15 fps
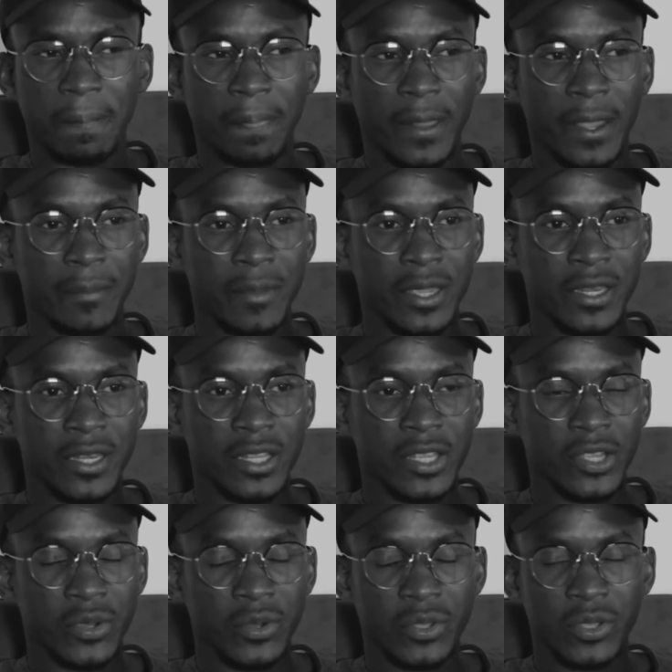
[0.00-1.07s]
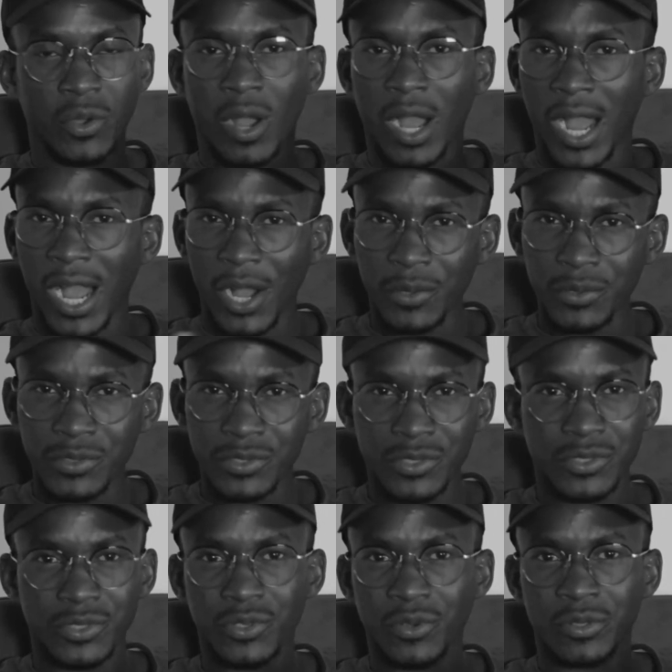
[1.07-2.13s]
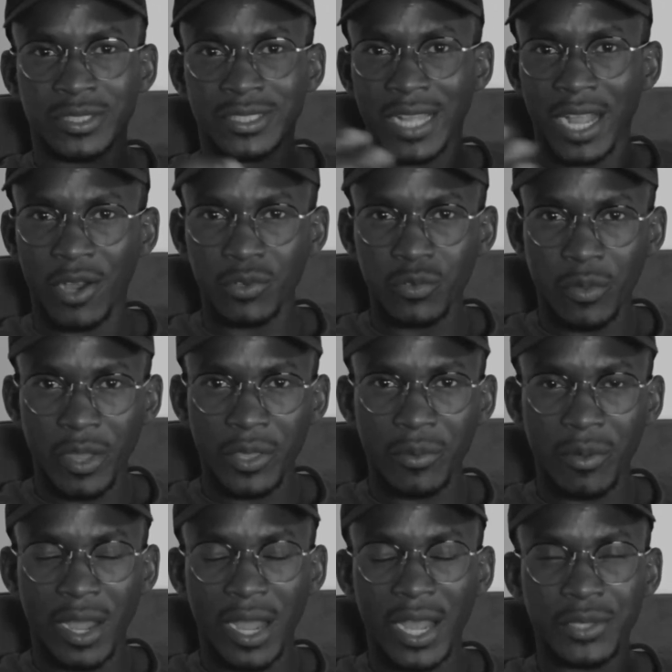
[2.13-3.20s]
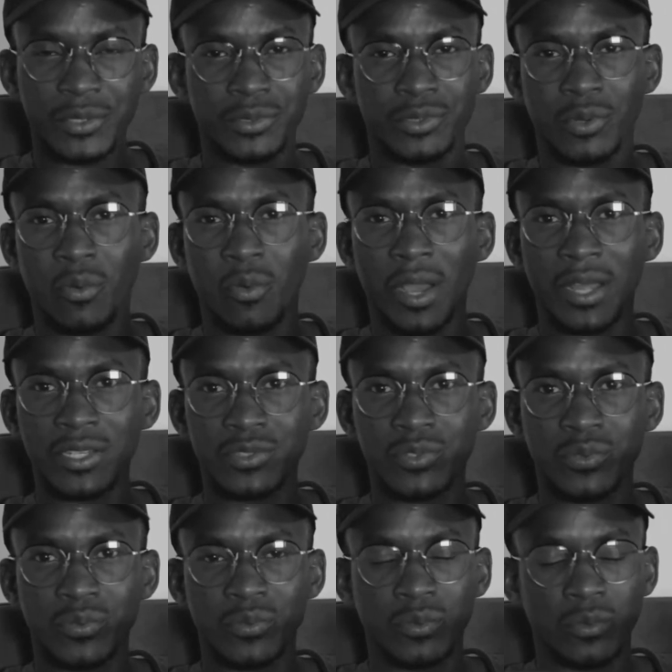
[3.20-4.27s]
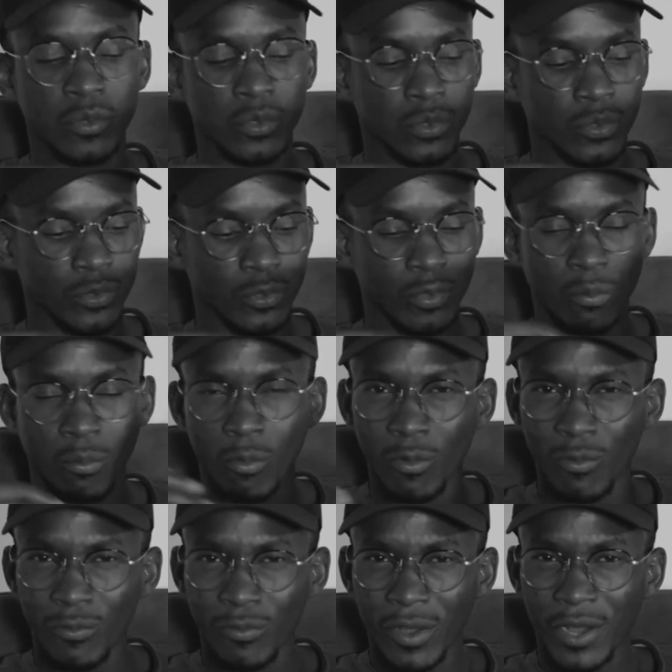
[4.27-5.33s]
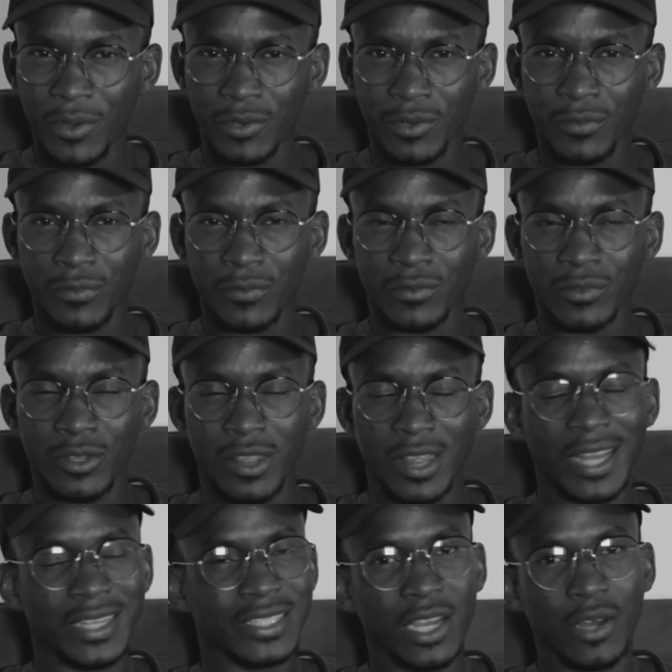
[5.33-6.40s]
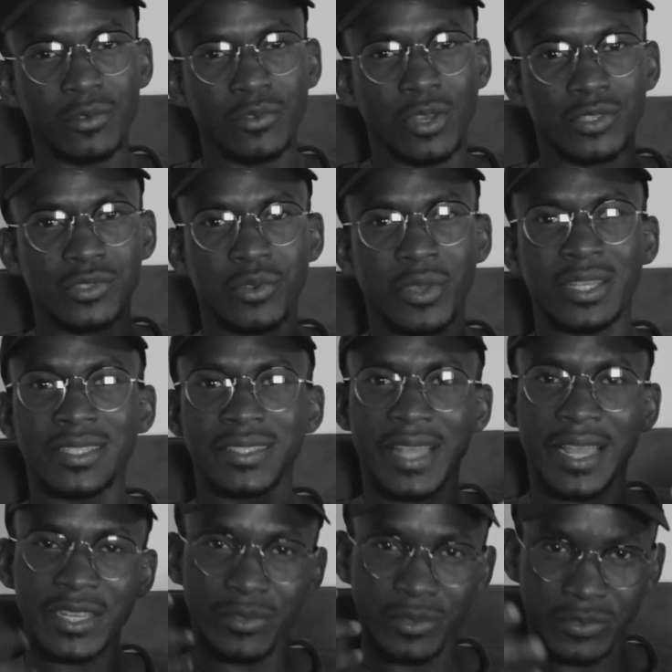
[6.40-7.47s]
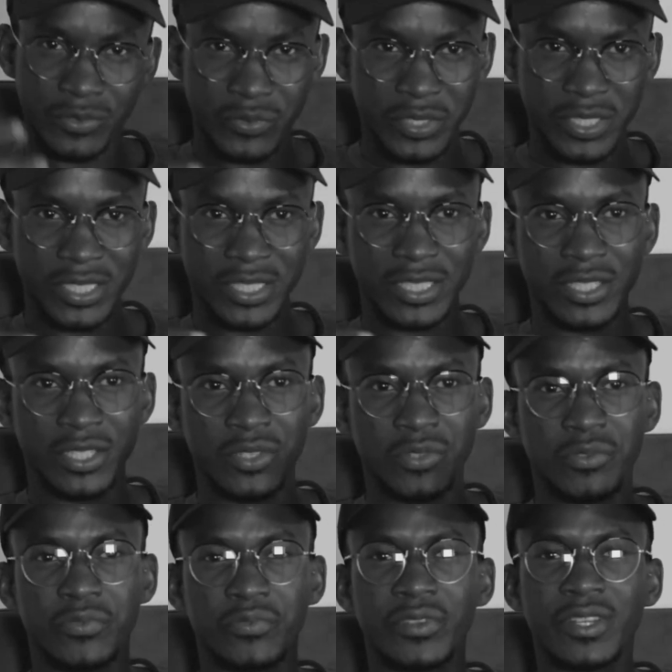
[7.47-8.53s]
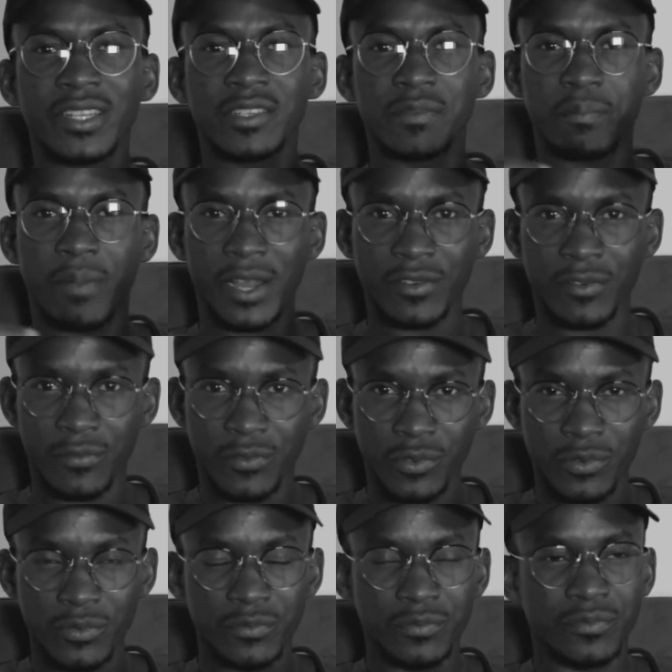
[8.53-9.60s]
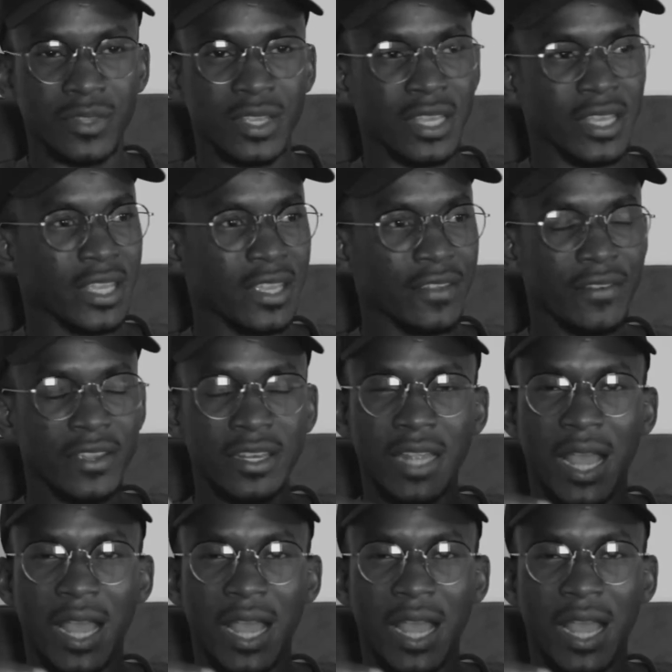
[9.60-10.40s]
your house, your town where you are, you don't want to move out of that town. You are so entitled to it. You feel it's part of you. Even